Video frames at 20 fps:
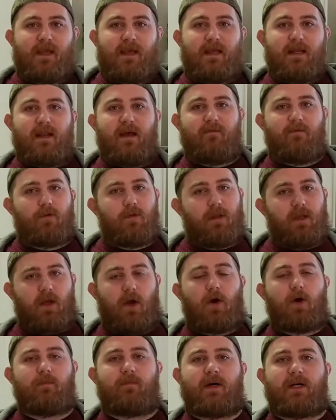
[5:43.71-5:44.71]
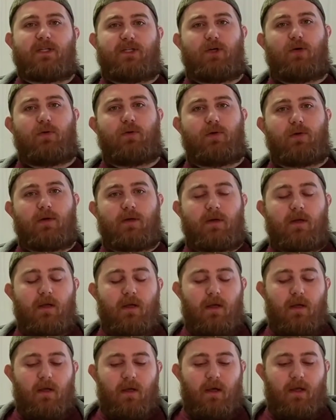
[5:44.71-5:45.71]
It never really hurt my shoulder
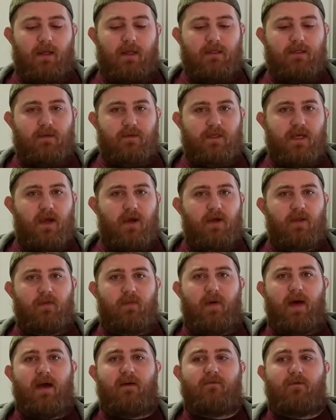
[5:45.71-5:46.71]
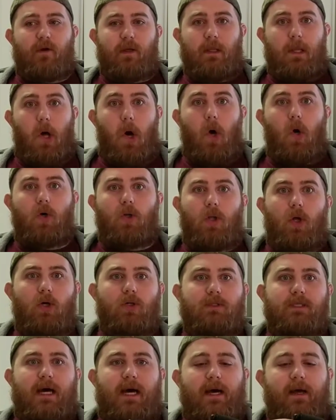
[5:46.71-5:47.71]
unless I was carrying the bag for a long
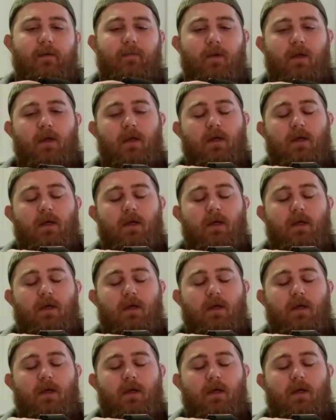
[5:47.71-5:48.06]
time.